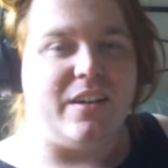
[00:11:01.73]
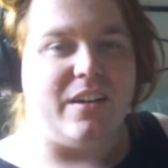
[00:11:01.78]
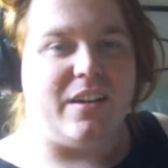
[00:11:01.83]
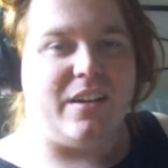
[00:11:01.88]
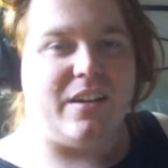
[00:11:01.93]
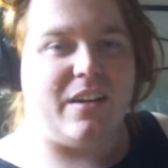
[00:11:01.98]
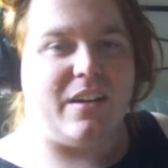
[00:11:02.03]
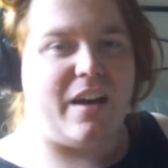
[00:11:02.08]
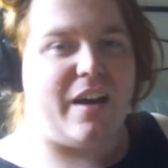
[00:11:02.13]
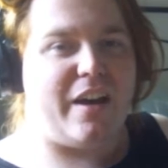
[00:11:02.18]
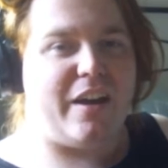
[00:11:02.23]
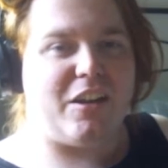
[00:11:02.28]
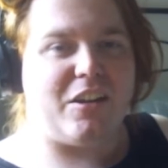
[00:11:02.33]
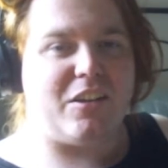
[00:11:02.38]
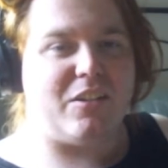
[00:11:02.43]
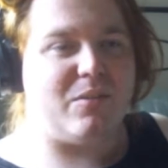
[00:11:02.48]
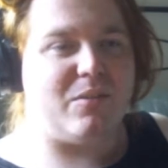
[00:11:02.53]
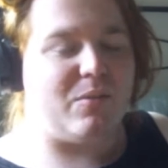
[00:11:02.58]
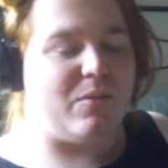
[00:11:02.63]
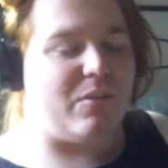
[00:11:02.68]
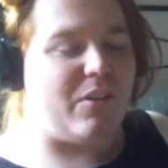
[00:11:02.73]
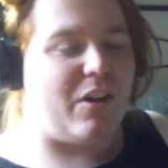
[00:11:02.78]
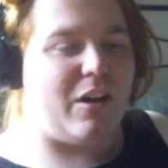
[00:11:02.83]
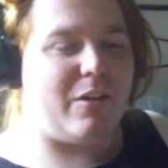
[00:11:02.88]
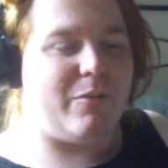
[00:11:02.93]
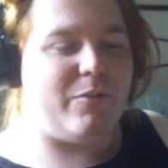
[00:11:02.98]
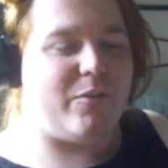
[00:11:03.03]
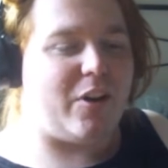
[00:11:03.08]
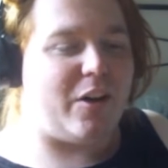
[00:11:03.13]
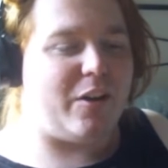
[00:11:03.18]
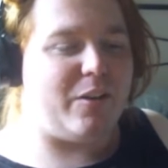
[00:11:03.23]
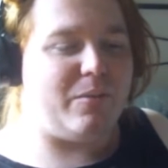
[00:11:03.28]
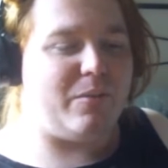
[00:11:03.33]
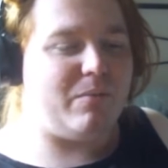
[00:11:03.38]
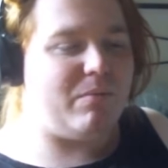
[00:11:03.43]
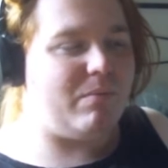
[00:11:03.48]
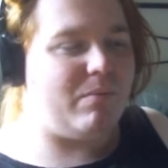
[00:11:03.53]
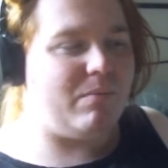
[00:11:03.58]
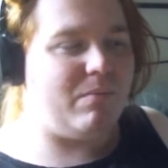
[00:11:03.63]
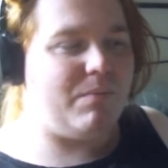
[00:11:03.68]
and I've
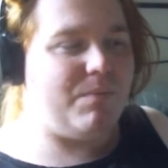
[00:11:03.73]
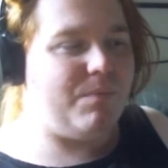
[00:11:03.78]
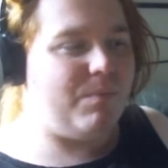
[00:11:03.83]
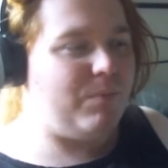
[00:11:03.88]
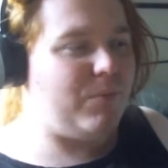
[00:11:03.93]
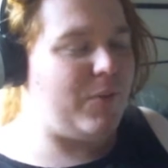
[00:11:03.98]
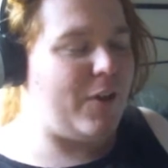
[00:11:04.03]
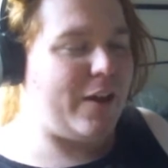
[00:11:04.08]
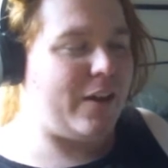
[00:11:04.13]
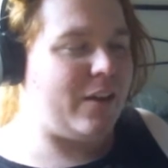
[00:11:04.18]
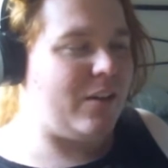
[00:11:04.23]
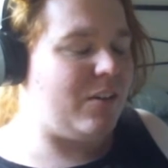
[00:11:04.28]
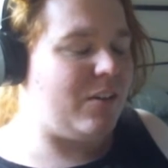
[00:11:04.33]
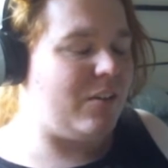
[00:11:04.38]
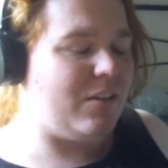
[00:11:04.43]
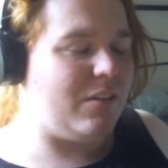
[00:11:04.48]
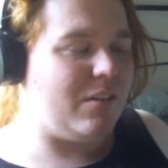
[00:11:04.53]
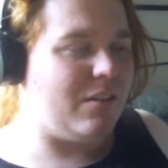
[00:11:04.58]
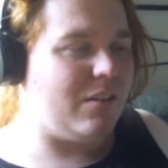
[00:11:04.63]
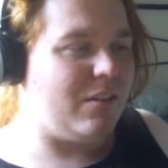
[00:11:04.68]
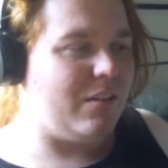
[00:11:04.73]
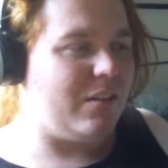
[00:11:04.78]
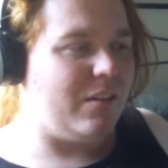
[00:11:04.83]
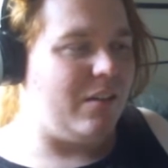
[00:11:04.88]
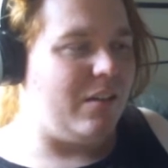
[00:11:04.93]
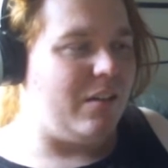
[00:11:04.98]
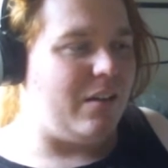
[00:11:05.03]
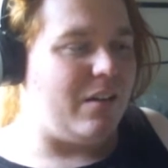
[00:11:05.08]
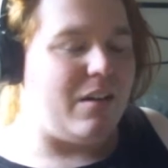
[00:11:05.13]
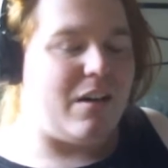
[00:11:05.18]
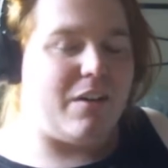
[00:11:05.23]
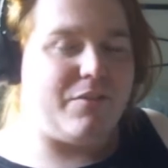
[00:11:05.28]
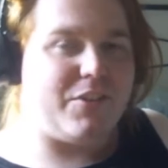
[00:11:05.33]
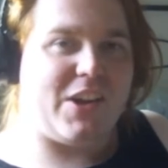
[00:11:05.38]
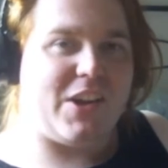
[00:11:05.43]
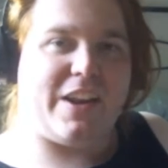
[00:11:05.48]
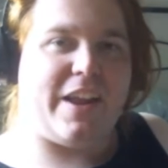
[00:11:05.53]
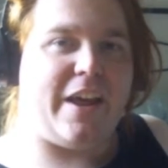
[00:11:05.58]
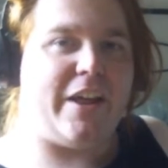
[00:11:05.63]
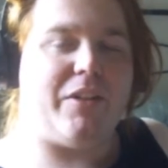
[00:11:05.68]
done a
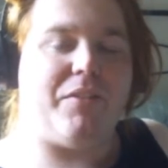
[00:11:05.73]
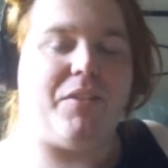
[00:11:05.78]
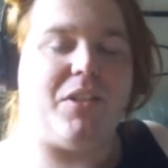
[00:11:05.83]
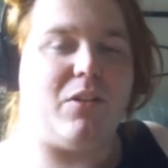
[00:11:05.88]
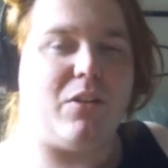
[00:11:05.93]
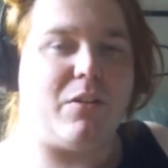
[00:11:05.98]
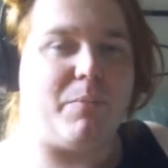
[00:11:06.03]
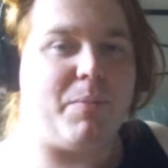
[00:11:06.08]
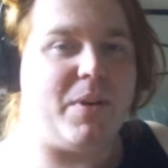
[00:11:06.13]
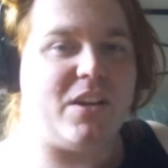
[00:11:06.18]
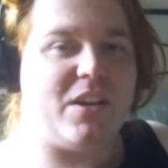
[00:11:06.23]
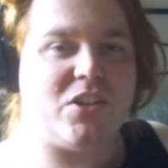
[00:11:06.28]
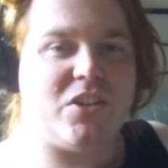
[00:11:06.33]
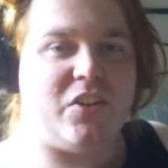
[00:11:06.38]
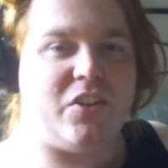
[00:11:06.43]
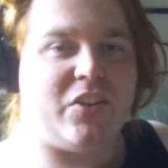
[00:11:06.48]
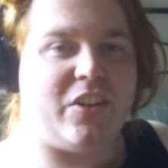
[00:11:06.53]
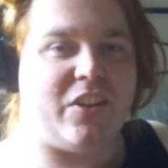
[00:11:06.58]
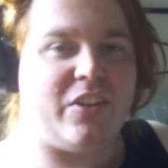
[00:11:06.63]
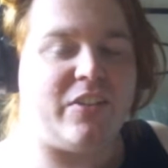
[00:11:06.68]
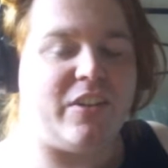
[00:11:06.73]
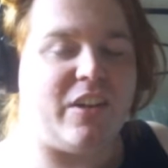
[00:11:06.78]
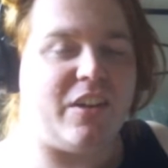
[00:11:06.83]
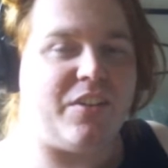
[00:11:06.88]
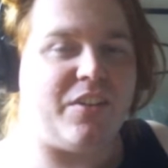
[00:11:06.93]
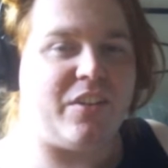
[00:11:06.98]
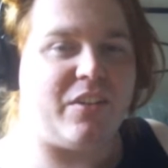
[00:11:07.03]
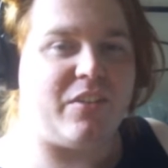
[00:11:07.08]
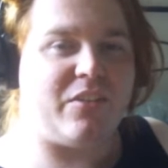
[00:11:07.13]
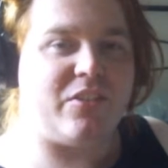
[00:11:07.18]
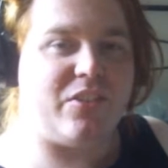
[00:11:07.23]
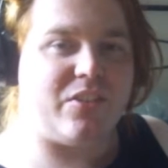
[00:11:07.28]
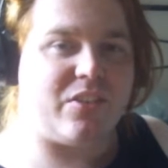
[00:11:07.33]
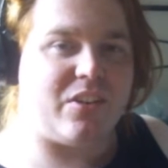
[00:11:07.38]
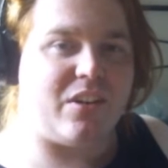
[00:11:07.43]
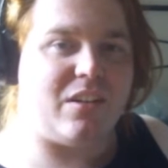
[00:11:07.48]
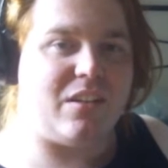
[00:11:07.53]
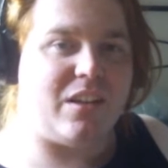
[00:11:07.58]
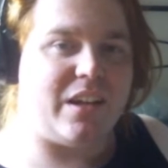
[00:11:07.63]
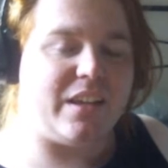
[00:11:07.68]
hell of a lot of pictures this year, so it's just kind
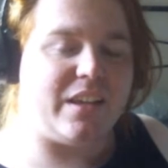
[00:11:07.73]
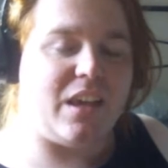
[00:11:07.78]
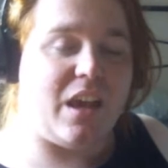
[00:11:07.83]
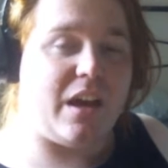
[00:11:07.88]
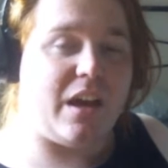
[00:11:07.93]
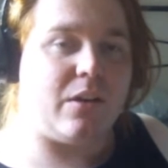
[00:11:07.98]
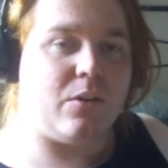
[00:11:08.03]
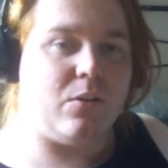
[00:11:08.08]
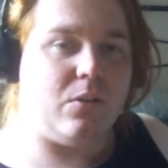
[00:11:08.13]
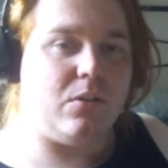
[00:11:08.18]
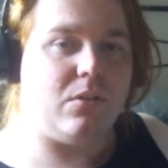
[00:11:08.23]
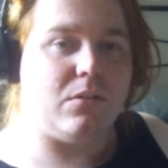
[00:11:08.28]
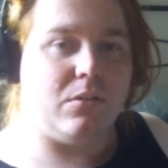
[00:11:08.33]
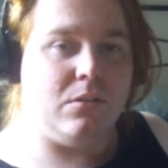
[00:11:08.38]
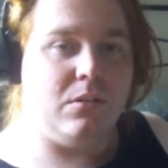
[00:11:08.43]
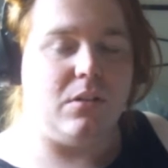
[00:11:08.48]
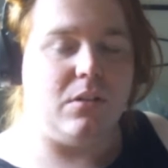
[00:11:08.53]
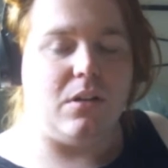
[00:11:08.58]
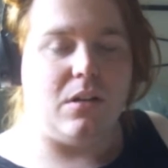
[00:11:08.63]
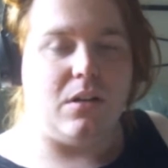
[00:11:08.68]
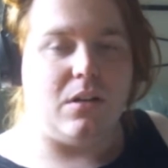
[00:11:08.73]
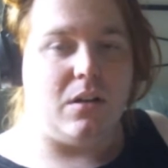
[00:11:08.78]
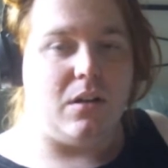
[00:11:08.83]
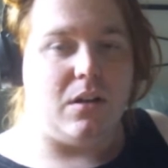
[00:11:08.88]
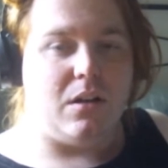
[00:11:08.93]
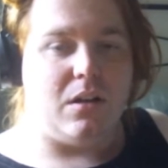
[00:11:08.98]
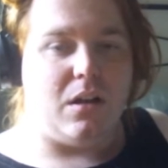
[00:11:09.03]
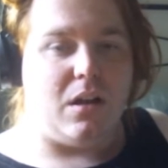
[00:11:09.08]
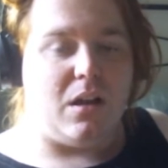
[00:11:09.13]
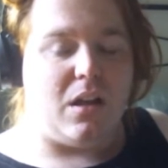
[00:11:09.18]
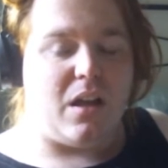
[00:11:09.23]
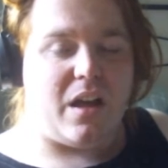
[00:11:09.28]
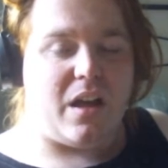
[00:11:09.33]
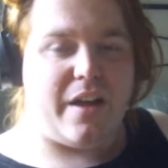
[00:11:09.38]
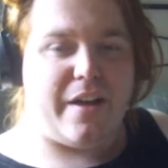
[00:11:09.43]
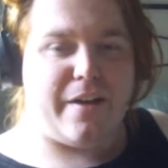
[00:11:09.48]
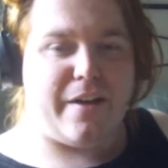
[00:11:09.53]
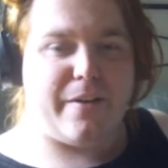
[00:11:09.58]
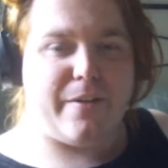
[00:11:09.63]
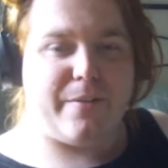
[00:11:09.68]
of like, yeah, cool. I